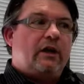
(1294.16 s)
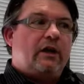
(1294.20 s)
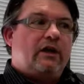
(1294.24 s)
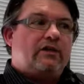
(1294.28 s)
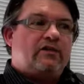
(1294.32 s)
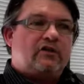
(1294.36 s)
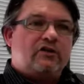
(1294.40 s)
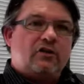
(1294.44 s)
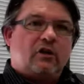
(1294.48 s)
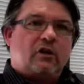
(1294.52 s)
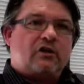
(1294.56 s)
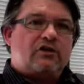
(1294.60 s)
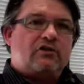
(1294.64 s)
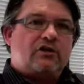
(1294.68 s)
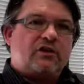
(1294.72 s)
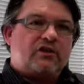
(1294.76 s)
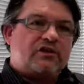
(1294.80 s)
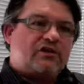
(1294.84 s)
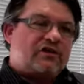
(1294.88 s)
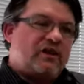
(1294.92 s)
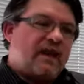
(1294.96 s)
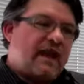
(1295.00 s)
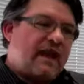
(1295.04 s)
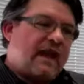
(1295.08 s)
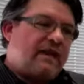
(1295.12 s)
It's not
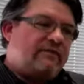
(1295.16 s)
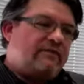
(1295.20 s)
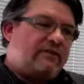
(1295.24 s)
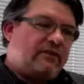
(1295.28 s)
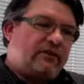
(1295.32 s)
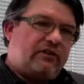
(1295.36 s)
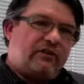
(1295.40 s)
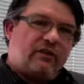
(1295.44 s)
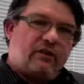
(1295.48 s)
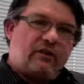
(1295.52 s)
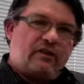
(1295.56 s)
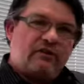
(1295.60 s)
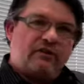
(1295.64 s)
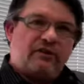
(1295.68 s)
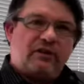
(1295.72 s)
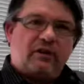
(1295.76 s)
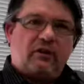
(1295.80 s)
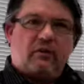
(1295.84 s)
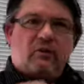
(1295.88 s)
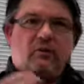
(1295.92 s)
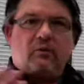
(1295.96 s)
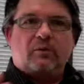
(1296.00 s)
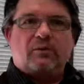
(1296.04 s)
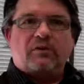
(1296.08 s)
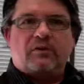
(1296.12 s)
just
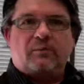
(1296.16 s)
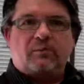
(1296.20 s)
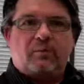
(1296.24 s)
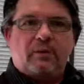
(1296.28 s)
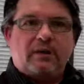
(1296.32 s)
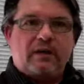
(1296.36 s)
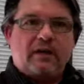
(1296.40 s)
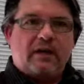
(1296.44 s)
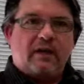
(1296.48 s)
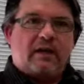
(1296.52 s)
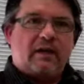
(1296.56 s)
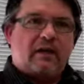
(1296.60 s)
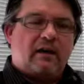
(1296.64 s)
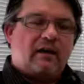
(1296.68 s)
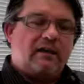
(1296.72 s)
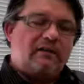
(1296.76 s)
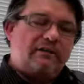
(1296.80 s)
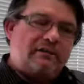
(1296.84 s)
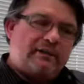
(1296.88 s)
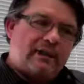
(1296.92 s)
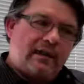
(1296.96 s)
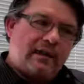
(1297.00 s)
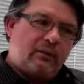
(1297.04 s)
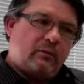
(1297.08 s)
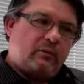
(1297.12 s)
advertising or it's PR.
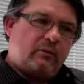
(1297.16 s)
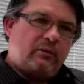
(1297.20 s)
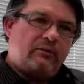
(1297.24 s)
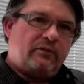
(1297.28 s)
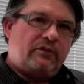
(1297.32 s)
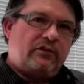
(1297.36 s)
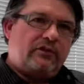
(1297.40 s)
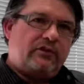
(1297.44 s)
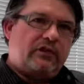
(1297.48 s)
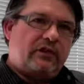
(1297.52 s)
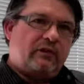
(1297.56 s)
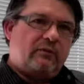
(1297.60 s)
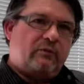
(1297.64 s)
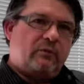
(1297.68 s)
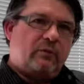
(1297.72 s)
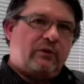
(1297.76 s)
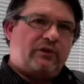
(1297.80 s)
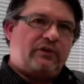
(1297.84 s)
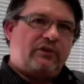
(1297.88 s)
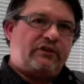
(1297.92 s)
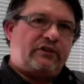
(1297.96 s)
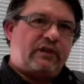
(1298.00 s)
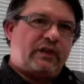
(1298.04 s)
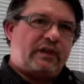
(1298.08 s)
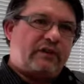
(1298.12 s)
Now all of a sudden
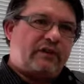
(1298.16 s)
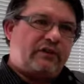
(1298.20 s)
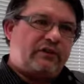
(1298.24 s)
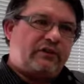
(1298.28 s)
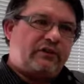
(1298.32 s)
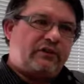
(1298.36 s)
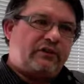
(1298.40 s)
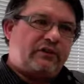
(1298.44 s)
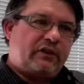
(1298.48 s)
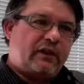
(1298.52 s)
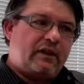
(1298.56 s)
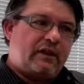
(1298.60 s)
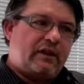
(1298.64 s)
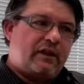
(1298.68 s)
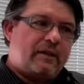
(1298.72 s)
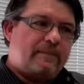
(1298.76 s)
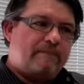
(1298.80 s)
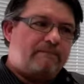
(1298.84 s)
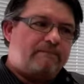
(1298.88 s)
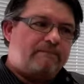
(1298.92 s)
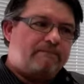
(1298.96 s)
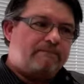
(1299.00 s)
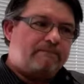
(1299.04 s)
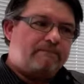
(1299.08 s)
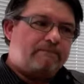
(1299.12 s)
we're starting to say,
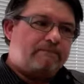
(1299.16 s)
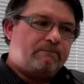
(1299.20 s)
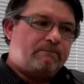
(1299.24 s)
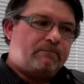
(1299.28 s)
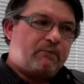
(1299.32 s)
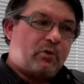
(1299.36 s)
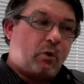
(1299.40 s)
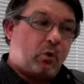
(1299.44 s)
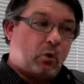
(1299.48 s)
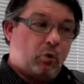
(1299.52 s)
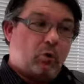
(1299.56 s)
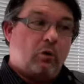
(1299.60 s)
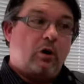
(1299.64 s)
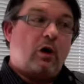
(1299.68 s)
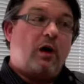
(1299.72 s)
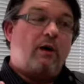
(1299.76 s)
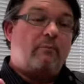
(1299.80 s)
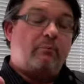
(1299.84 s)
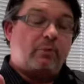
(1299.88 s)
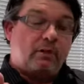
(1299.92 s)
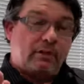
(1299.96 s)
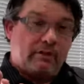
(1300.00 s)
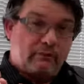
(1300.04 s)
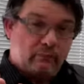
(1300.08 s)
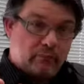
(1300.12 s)
or I
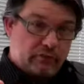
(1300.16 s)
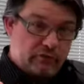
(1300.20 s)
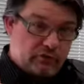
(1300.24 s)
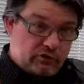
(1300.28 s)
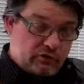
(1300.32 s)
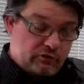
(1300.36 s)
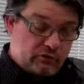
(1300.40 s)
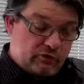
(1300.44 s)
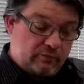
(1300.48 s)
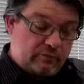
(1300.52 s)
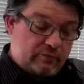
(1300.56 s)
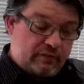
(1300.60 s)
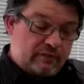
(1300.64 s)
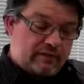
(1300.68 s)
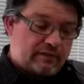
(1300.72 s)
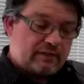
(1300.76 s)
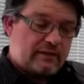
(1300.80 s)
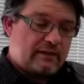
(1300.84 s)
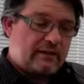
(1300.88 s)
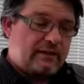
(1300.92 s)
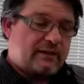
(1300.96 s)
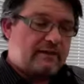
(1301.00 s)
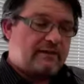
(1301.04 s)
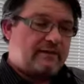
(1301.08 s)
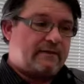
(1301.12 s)
believe we should be
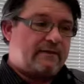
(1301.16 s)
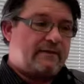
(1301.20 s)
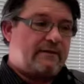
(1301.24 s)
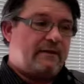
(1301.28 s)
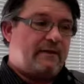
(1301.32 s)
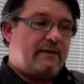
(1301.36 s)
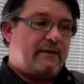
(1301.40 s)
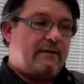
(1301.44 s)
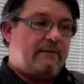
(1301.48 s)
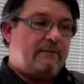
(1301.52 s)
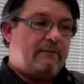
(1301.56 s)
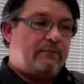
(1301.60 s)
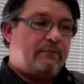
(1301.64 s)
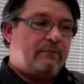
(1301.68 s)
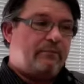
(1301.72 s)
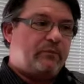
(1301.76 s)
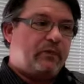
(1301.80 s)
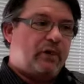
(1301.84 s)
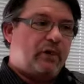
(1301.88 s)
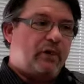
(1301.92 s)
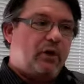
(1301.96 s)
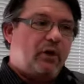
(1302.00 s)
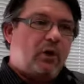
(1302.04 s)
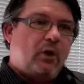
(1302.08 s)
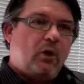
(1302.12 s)
starting to say,
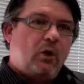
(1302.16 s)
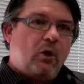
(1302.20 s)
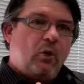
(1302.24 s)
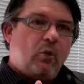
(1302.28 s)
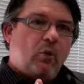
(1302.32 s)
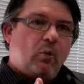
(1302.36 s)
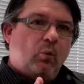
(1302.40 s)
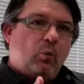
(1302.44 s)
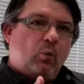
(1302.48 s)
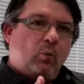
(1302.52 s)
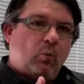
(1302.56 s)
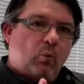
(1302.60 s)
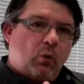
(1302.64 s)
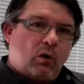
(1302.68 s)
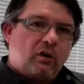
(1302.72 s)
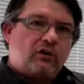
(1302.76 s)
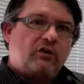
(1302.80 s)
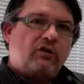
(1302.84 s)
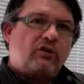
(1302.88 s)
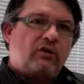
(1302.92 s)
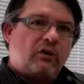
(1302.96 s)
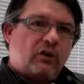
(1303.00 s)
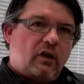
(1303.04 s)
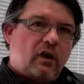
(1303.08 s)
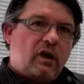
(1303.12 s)

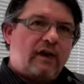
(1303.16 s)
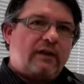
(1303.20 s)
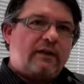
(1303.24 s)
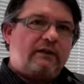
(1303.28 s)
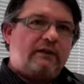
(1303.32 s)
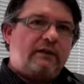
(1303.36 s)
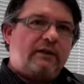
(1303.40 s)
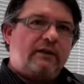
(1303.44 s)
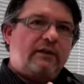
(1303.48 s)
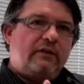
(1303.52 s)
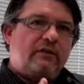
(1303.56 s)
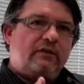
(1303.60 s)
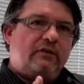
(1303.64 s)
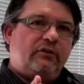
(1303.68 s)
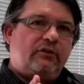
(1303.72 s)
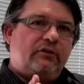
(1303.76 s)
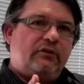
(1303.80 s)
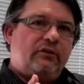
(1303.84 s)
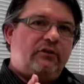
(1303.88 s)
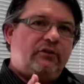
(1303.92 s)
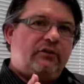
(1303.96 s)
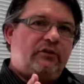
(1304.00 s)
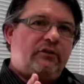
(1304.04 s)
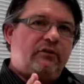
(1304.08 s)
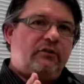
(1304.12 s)
what's likely
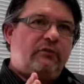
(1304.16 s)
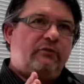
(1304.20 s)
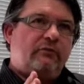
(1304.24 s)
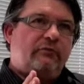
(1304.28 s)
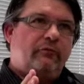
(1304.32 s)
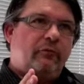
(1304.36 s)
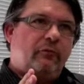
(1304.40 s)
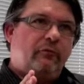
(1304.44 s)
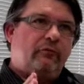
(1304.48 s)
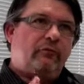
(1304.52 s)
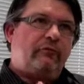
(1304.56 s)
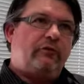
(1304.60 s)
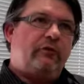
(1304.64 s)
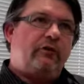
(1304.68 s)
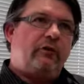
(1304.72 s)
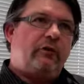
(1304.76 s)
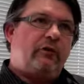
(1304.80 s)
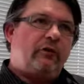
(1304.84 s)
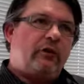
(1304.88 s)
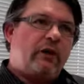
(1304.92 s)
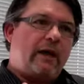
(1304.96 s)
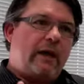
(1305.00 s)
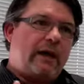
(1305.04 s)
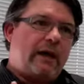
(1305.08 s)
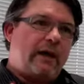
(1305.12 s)
to
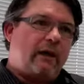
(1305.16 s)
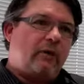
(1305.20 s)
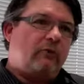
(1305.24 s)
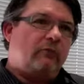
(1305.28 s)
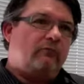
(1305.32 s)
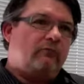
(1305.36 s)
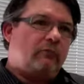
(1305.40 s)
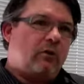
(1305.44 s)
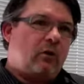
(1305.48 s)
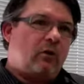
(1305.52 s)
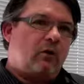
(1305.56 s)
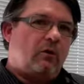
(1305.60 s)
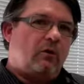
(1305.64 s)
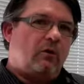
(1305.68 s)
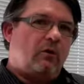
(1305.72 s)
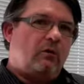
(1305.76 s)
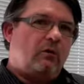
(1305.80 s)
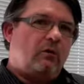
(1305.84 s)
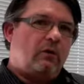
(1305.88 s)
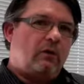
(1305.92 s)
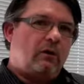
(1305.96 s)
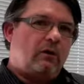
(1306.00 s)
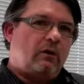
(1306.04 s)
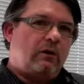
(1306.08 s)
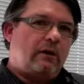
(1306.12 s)
fulfill our
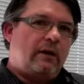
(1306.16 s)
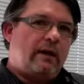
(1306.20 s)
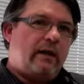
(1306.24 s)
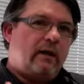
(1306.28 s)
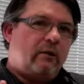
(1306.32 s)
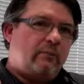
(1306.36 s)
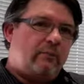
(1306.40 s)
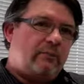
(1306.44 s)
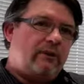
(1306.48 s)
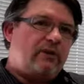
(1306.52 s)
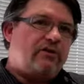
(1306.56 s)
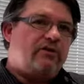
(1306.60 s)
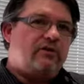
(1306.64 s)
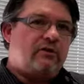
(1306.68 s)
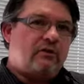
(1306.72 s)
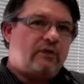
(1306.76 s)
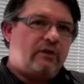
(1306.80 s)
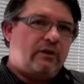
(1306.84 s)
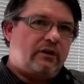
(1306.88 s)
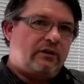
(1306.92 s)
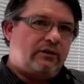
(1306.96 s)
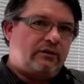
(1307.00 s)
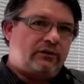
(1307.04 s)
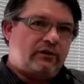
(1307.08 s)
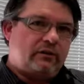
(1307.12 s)
role, our
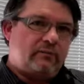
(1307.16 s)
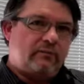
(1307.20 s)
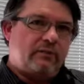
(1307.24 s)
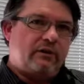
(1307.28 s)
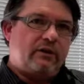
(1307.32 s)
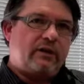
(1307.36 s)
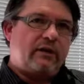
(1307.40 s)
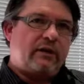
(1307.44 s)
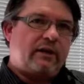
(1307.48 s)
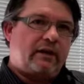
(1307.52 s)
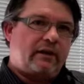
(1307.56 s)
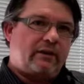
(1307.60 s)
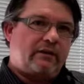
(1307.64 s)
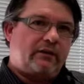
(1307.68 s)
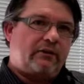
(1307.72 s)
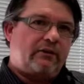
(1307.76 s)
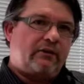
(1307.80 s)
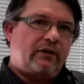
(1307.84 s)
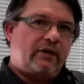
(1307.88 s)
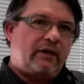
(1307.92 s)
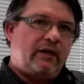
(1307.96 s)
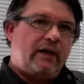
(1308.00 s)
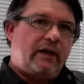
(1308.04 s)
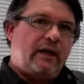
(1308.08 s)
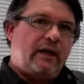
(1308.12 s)
mission as communicators?